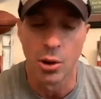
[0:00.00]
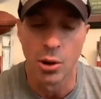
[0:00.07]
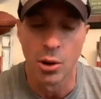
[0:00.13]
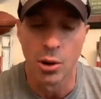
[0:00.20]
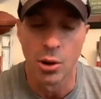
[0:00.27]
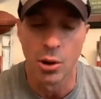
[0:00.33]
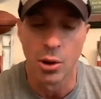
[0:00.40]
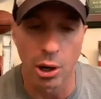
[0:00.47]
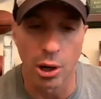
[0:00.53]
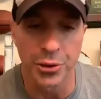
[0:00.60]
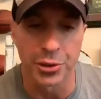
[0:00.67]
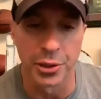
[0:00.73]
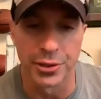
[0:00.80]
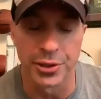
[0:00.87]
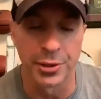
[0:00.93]
yeah. Port
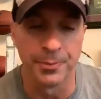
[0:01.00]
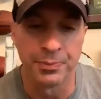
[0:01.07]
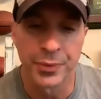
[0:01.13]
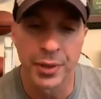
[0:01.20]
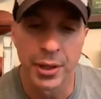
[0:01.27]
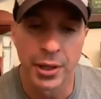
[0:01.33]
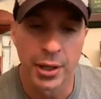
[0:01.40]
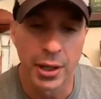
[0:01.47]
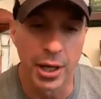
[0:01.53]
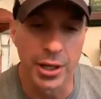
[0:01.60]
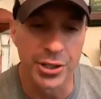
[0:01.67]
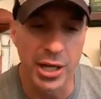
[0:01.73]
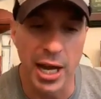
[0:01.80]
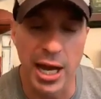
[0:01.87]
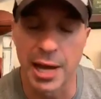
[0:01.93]
Arthur is a,
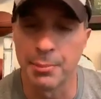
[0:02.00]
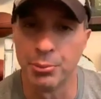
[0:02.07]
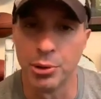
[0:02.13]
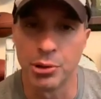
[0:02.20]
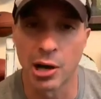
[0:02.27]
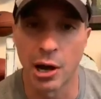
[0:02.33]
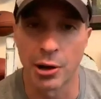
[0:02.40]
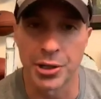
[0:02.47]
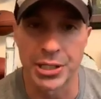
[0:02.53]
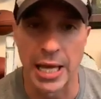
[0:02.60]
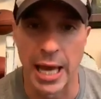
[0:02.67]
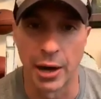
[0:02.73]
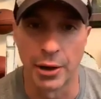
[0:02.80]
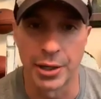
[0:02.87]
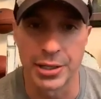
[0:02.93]
a giant blue collar
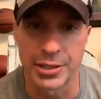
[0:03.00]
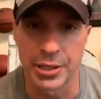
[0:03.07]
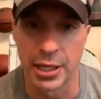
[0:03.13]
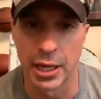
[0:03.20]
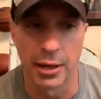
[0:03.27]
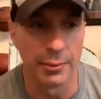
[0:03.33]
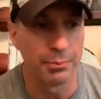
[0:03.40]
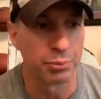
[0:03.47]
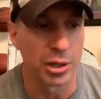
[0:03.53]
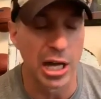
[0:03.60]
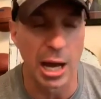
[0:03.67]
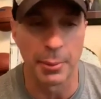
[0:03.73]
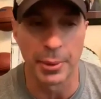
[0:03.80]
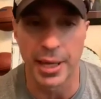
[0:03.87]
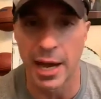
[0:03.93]
town. It's uh,
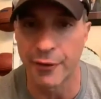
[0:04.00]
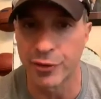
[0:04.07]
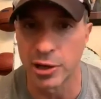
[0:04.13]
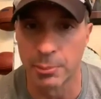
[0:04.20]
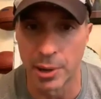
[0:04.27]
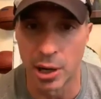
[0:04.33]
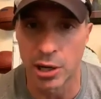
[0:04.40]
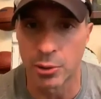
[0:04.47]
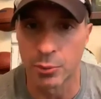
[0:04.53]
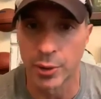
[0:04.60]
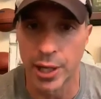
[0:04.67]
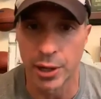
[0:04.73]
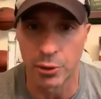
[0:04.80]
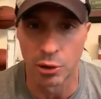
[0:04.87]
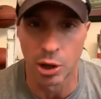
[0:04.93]
predominantly African-American
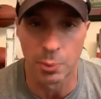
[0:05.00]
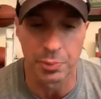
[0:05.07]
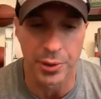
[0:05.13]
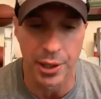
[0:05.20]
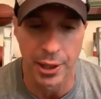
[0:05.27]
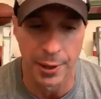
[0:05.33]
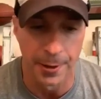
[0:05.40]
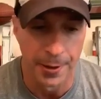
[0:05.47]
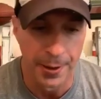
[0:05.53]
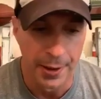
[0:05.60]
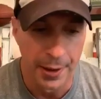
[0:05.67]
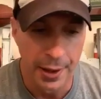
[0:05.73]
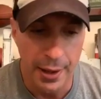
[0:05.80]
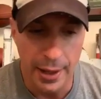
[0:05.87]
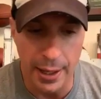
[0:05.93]
when I grew up there.
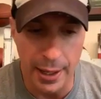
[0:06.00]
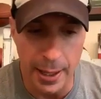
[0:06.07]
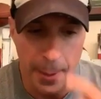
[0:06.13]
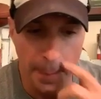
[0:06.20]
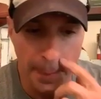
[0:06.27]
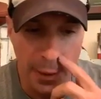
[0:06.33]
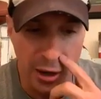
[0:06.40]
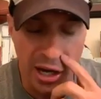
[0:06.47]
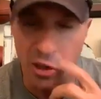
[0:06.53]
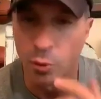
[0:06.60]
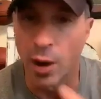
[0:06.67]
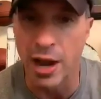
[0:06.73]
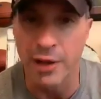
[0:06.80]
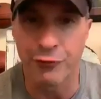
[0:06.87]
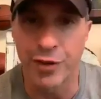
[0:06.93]
Um, a lot of
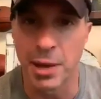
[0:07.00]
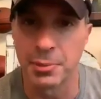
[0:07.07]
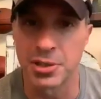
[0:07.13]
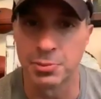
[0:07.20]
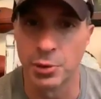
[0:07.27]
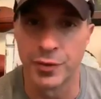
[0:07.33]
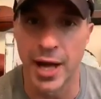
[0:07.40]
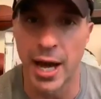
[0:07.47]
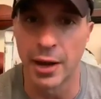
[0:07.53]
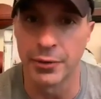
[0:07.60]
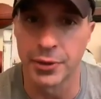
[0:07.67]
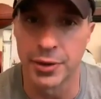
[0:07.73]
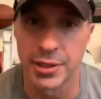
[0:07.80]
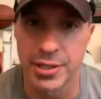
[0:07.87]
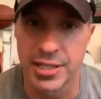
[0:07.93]
the white families moved
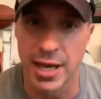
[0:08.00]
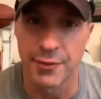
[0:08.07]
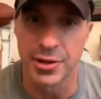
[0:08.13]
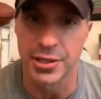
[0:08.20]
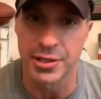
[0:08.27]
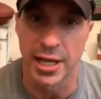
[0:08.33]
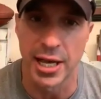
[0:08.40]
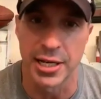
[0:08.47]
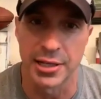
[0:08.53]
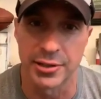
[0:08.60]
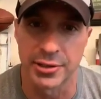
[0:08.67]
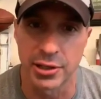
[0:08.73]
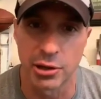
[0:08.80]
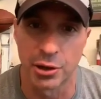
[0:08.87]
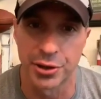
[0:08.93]
out in the seventies and
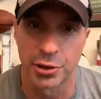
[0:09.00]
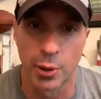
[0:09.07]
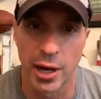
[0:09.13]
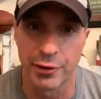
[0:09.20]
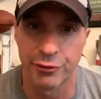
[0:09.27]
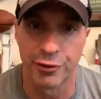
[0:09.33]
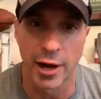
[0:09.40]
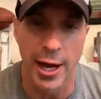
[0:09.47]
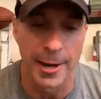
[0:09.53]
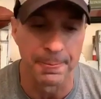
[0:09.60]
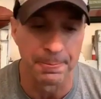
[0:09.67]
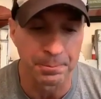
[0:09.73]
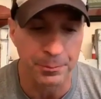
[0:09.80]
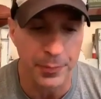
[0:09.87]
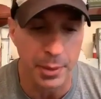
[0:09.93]
eighties. They call it the white
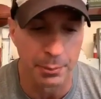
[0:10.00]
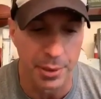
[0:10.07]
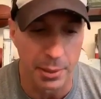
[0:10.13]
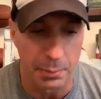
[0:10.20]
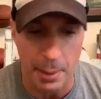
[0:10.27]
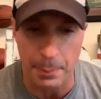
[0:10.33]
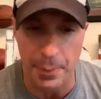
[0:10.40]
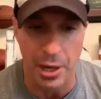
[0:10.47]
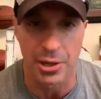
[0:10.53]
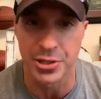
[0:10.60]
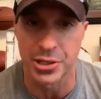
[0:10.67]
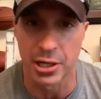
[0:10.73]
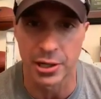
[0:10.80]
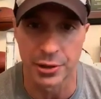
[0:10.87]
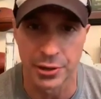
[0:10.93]
flight. But my
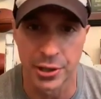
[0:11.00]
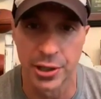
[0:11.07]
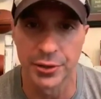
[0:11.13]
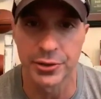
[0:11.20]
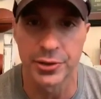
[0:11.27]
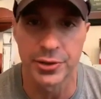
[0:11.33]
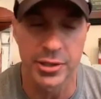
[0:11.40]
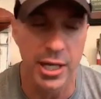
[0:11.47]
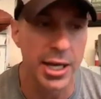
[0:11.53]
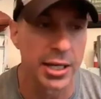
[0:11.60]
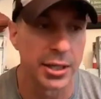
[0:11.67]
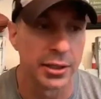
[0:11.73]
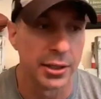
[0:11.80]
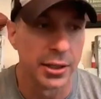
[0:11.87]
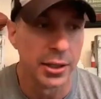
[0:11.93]
parents dug in their heels and stayed.